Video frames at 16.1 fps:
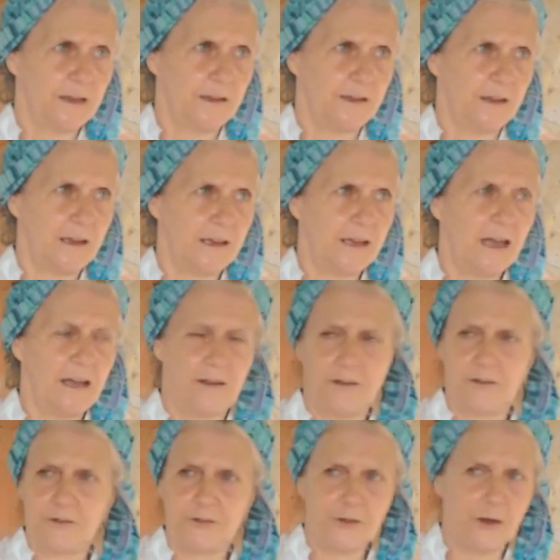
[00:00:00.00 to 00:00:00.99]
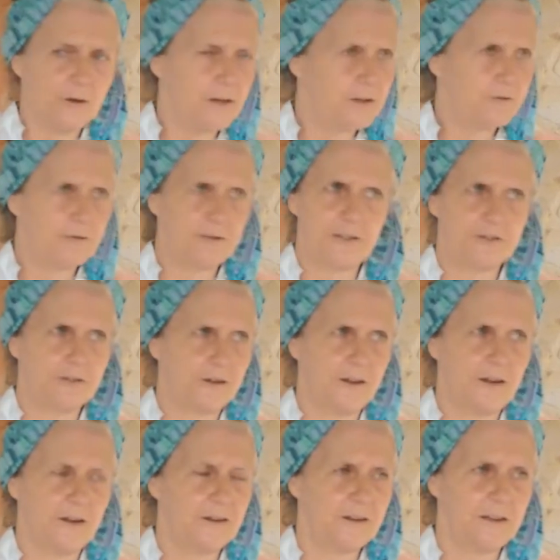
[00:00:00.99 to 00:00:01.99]
And again, totally traditional
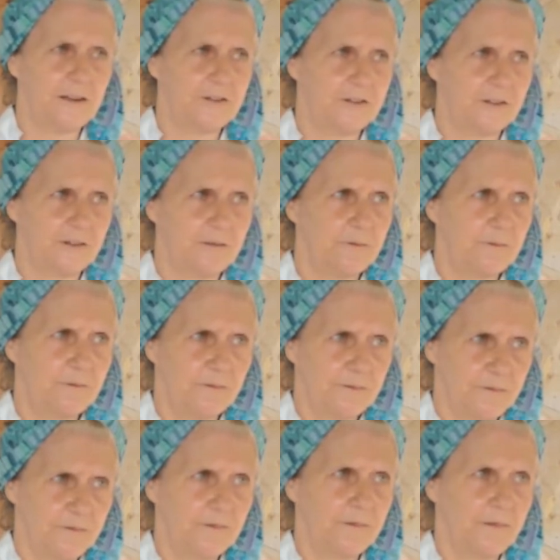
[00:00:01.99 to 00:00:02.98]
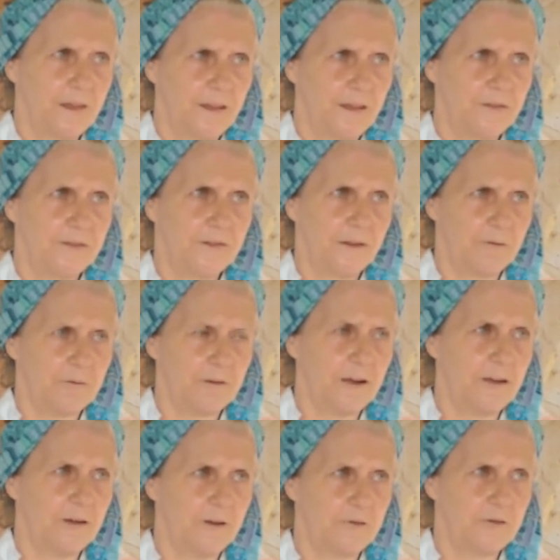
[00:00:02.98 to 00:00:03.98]
Indonesian. That's
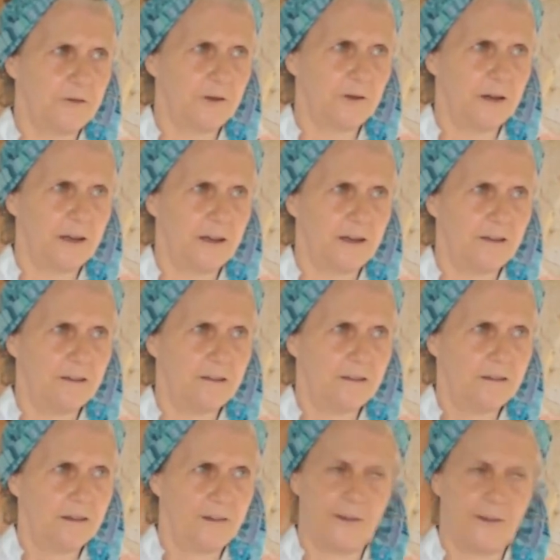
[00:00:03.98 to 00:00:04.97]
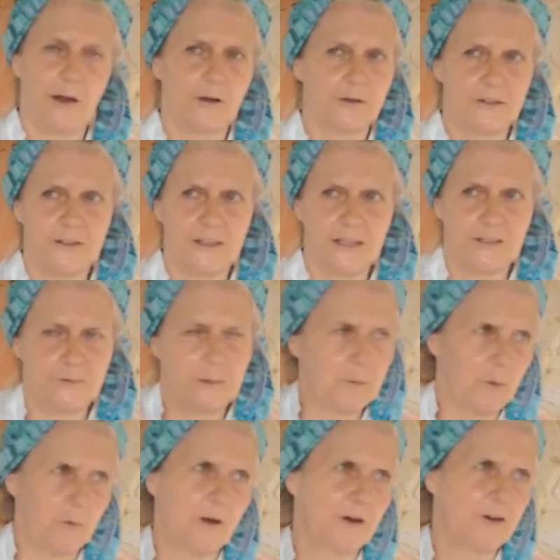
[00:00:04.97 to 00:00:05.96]
really good for your hair. In the olden days,
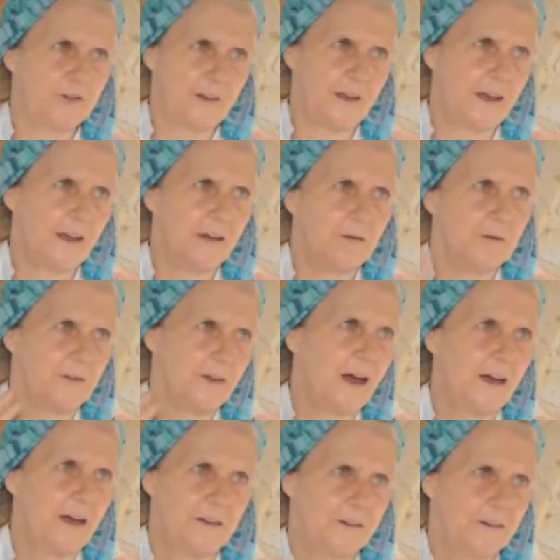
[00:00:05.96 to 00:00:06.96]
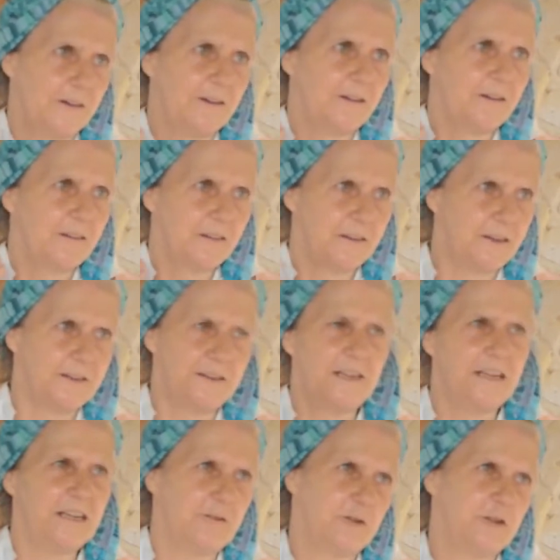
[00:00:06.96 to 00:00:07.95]
people washed their hair with that.
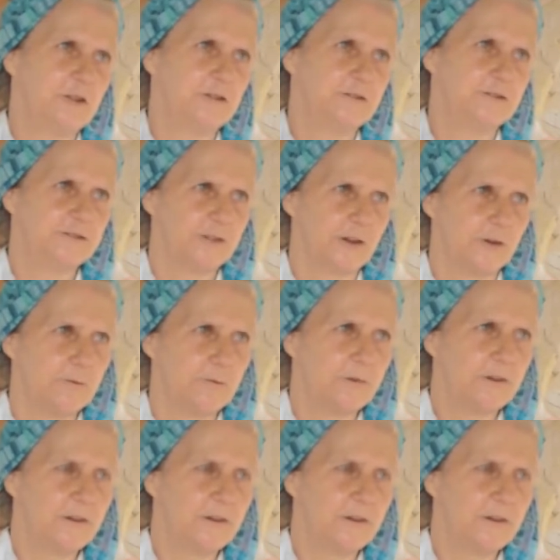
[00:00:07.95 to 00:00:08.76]
Didn't even use soap.